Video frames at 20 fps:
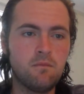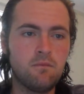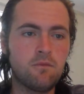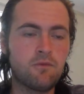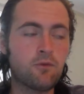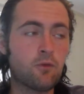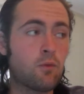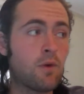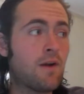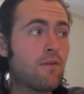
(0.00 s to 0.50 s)

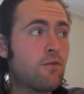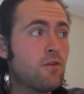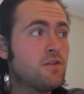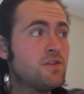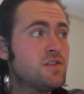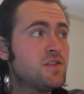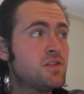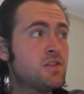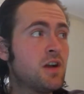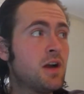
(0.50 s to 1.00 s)
For
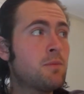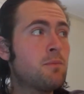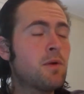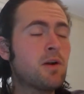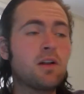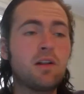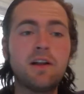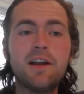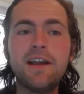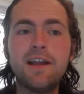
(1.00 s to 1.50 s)
reference, Doug
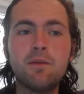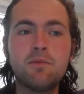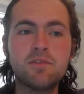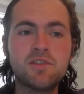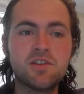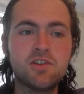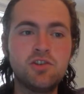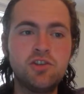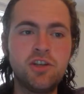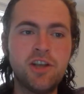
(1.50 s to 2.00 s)
MacLean
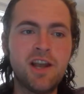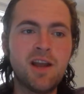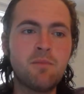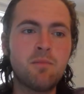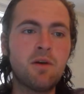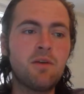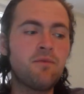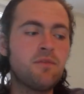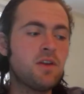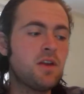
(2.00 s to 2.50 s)
was the GM
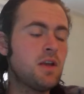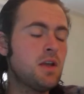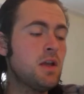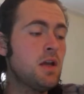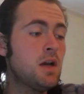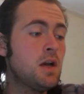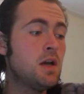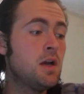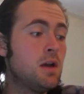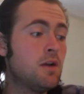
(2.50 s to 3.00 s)
of
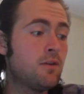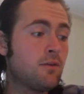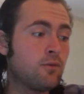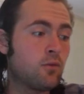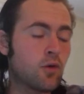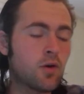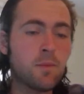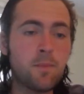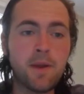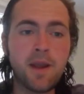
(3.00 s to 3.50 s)
the
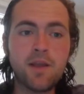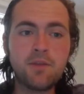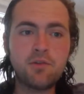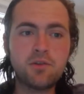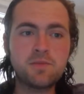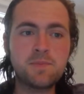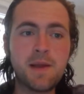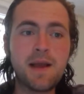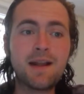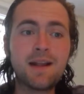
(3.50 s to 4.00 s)
Florida
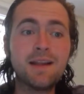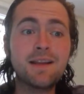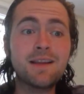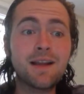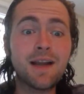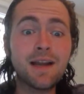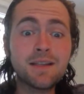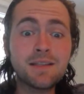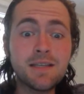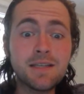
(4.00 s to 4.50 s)
Panthers back in
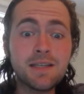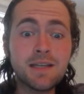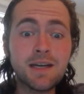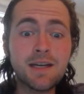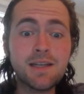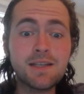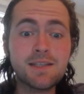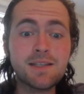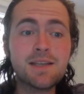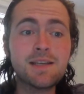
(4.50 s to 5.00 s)

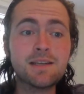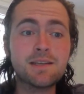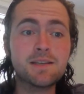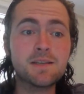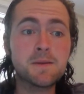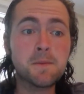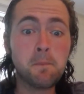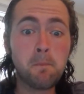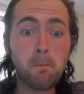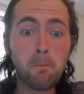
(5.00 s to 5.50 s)

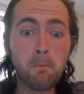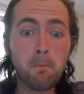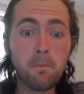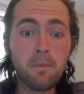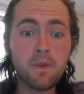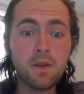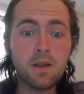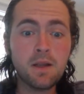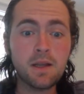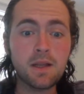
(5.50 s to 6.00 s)
1996.
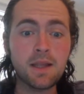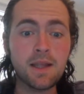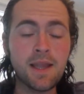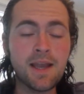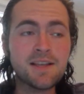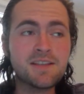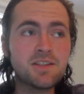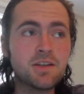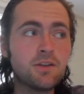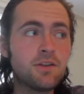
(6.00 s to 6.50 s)

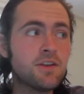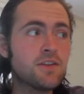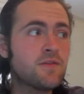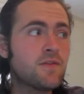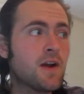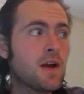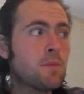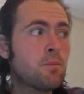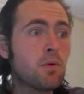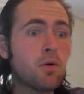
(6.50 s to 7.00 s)
Guest on this
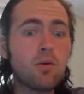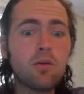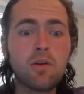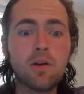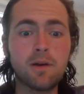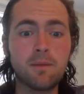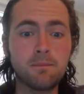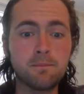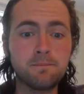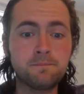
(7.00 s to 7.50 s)
fine program.